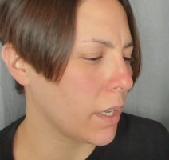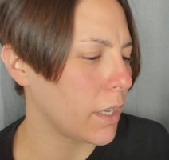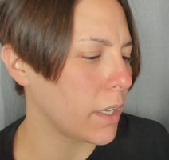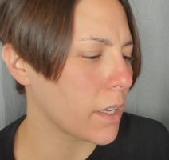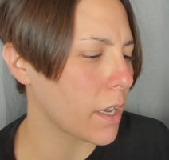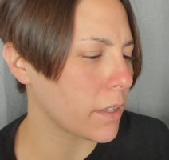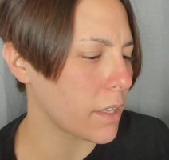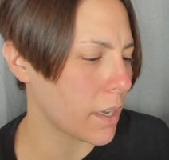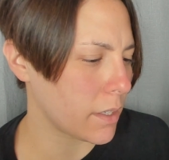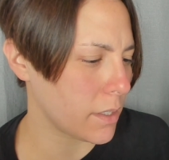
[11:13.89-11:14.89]
He got
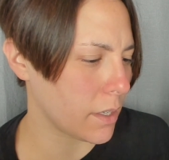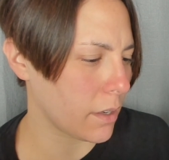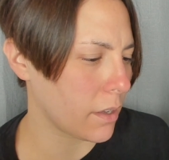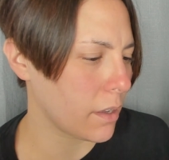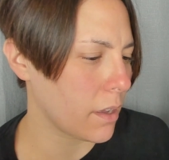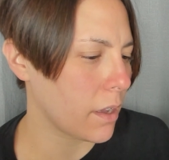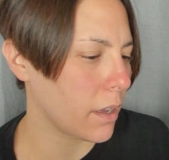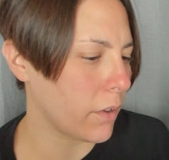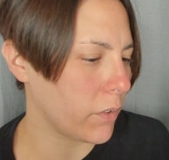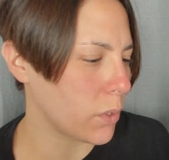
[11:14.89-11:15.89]
the idea
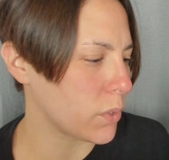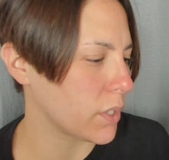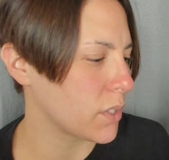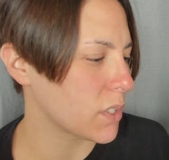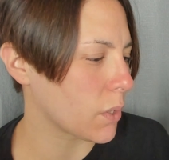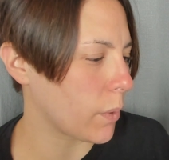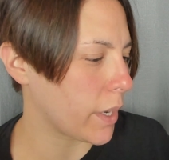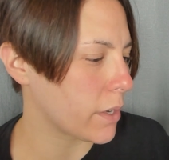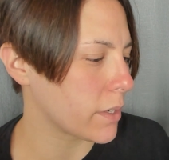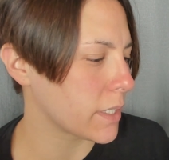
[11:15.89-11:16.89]
of using
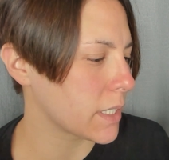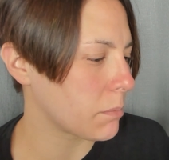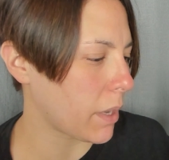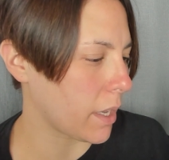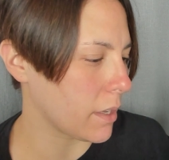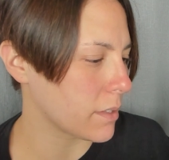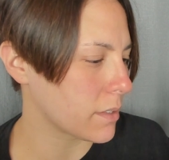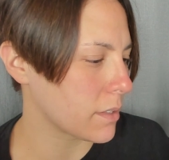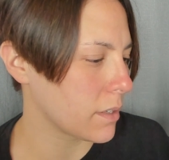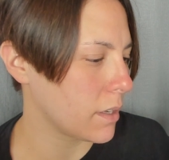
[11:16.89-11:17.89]
squared
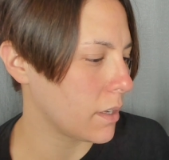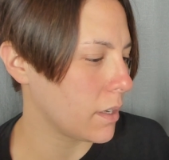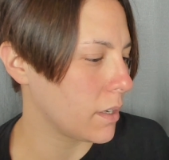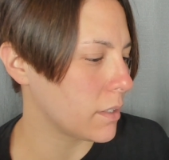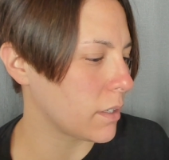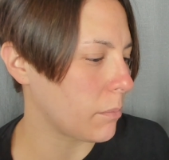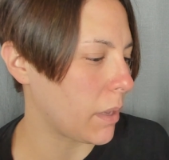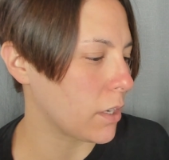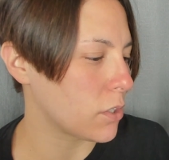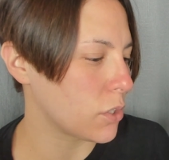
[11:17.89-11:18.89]
spikes to
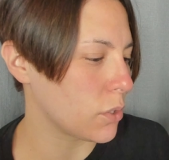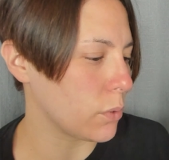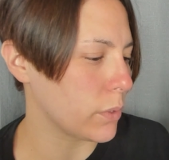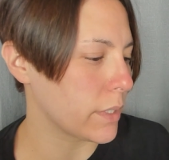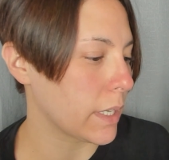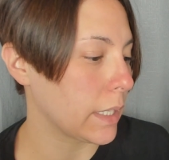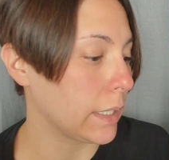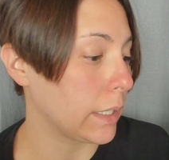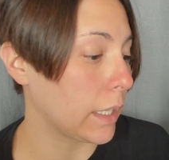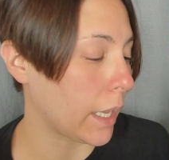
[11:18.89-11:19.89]
make shoes
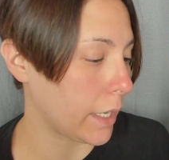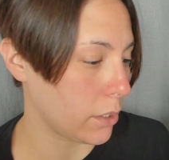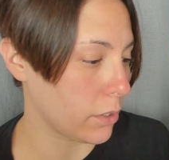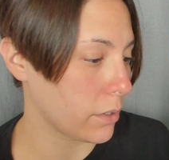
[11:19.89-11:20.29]
lighter.